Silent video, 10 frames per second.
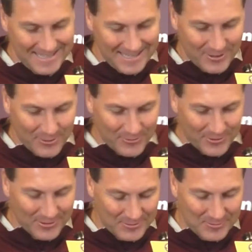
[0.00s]
to get
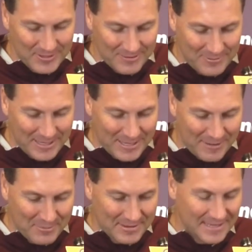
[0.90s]
over being
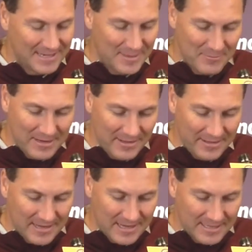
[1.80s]
up into the middle of
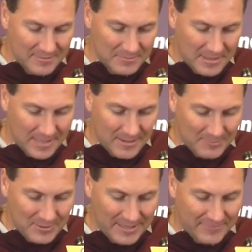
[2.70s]
the night uh,
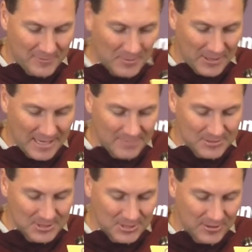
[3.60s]
playing a football game
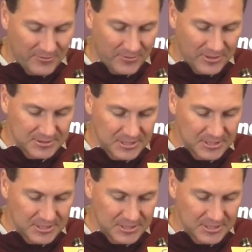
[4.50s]
cheering for us.